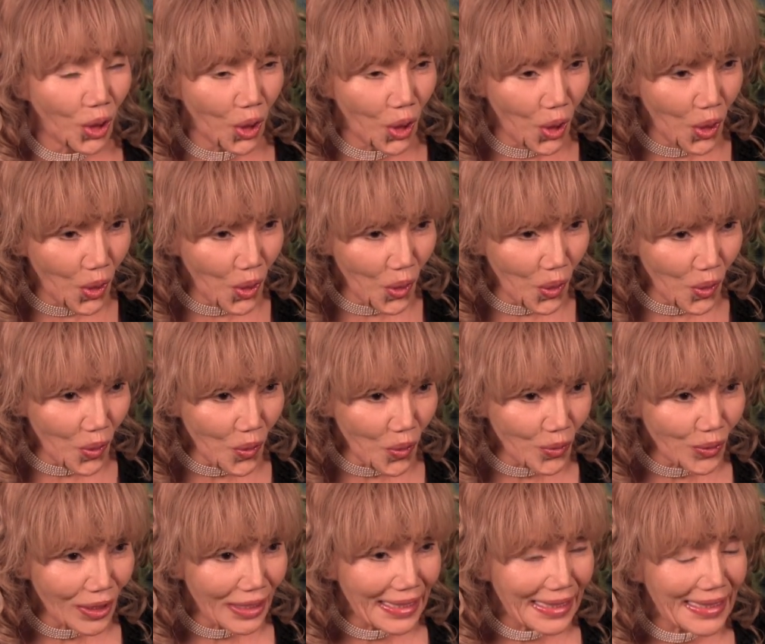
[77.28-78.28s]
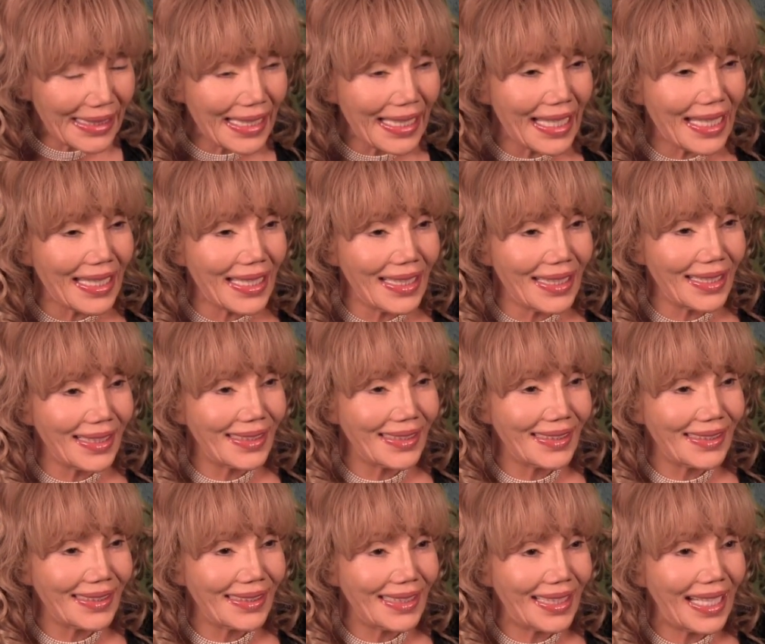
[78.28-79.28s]
only they
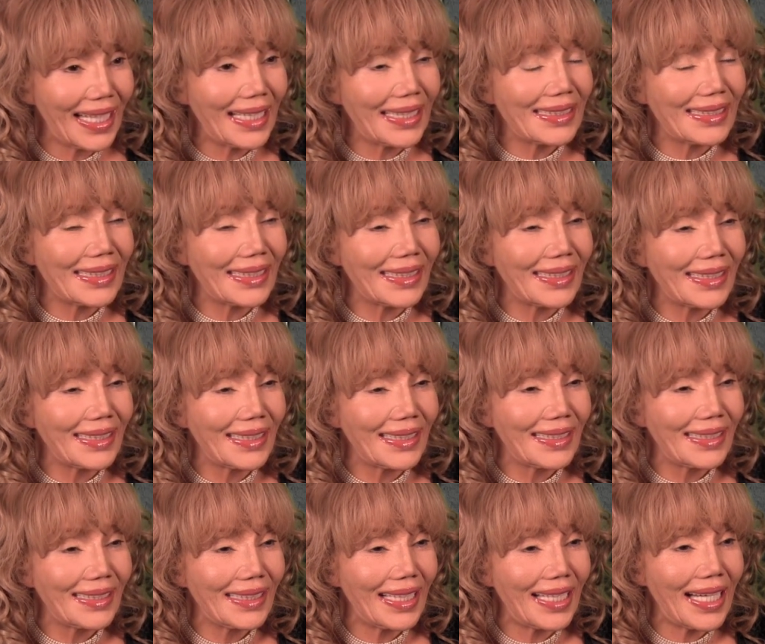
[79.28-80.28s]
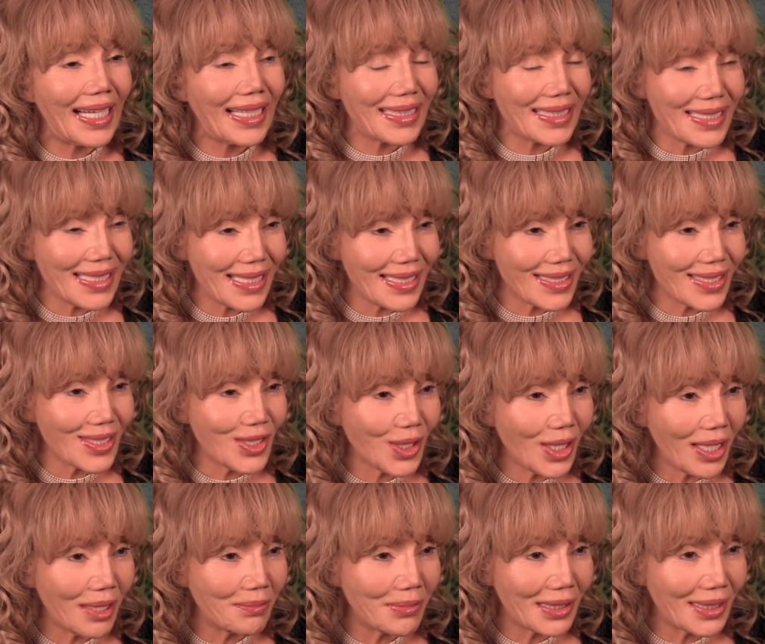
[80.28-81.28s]
had access to
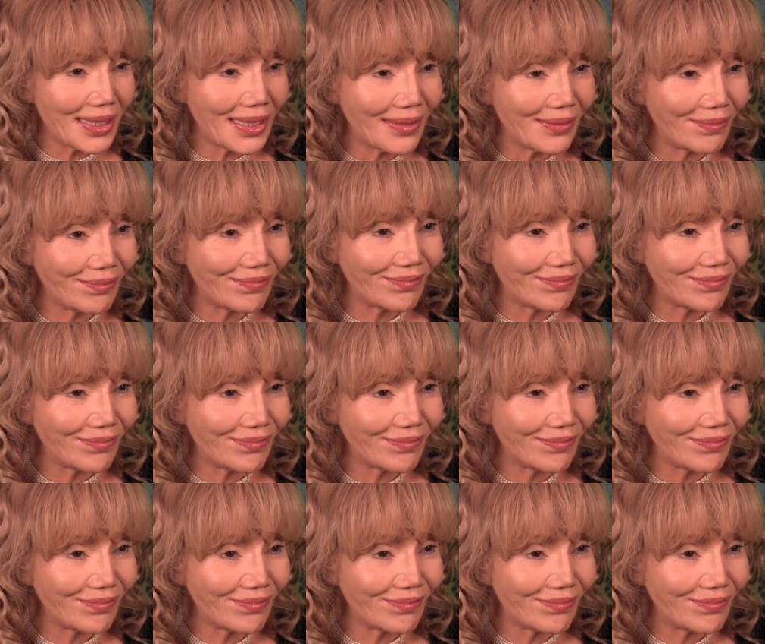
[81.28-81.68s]
Hubbard.